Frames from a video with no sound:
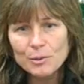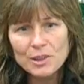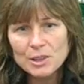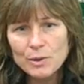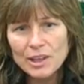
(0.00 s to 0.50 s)
some
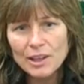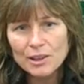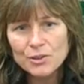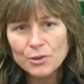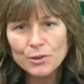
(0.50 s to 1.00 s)
things we can't
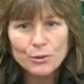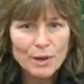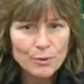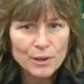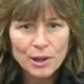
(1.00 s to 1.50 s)
control. The
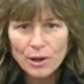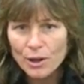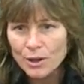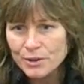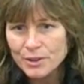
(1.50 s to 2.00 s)
referee
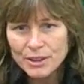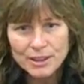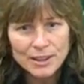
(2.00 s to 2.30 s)
calls,